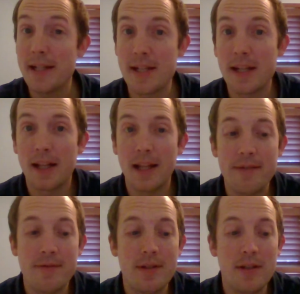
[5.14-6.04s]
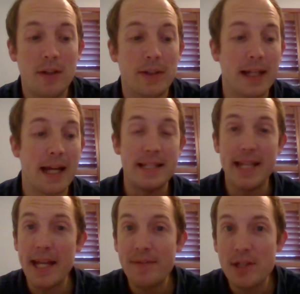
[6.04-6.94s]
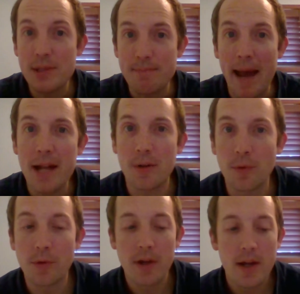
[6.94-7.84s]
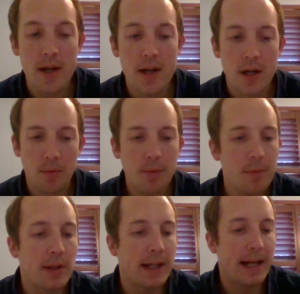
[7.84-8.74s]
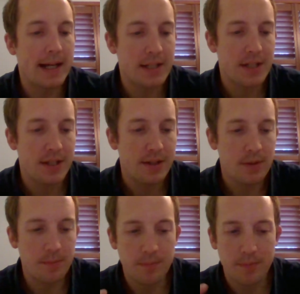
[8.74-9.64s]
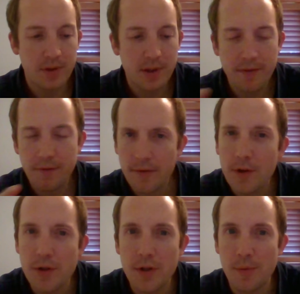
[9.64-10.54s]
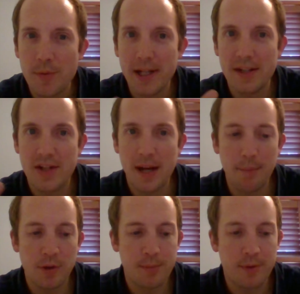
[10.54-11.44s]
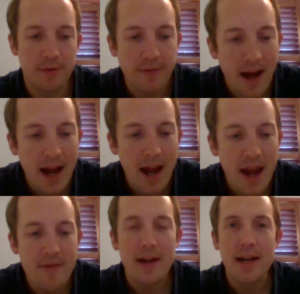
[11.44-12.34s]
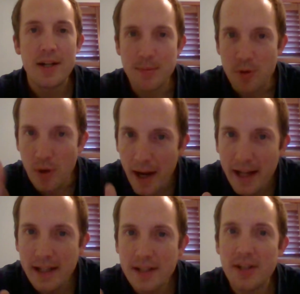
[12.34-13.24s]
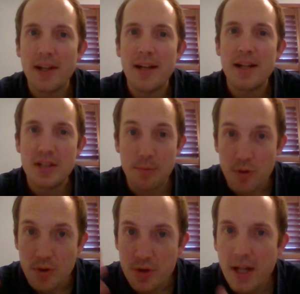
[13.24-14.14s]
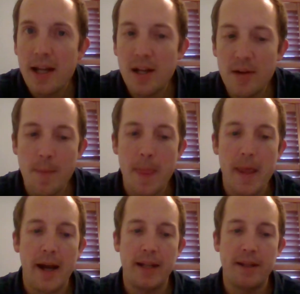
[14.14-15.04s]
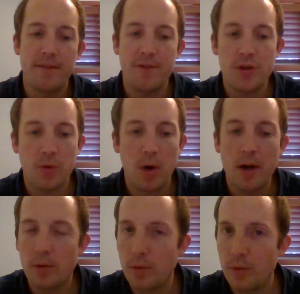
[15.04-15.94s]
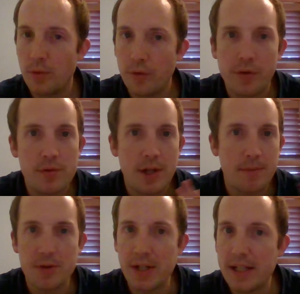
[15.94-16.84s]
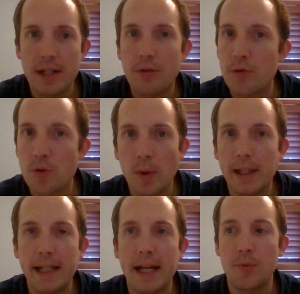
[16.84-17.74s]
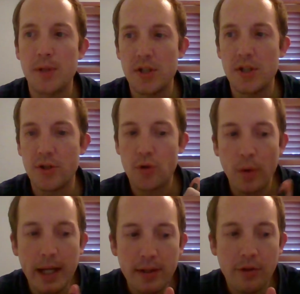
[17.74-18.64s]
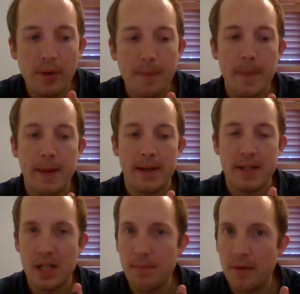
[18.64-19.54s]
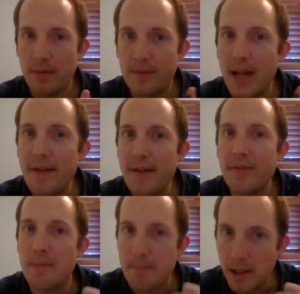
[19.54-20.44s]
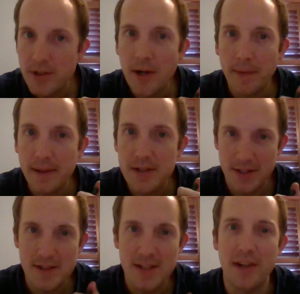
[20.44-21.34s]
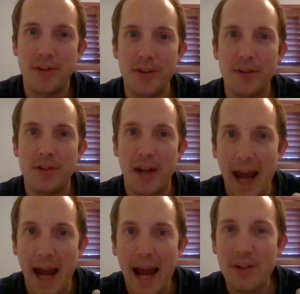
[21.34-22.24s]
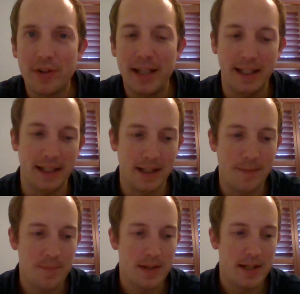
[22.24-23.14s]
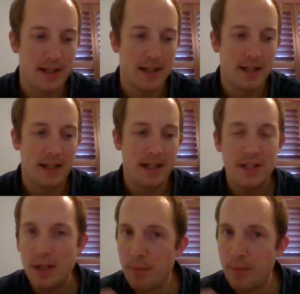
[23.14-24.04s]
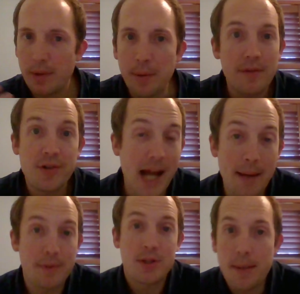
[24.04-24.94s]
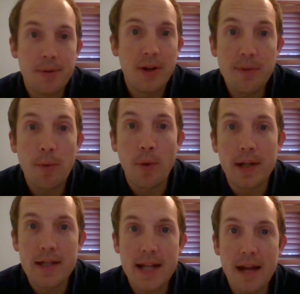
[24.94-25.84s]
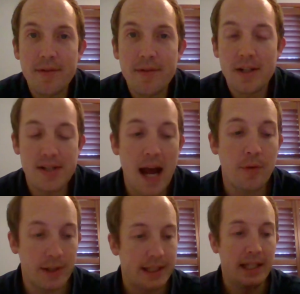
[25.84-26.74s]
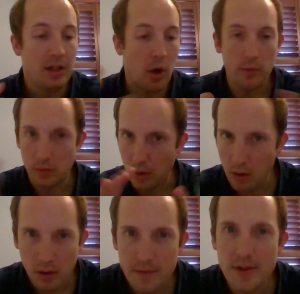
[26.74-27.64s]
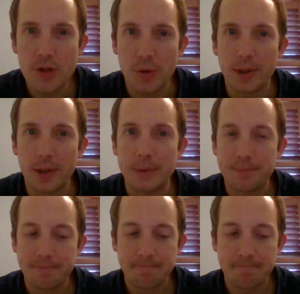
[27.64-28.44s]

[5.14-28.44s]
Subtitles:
lesson 11 looking at David's battles. We're going to be looking at some different verses from 2 Samuel chapter 5, chapter 8, chapter 10, and then 1 Chronicles chapters 18 through 20 as we just trace some of David's military successes as king. You see, we have established up to this point, David is now the king over all of Israel.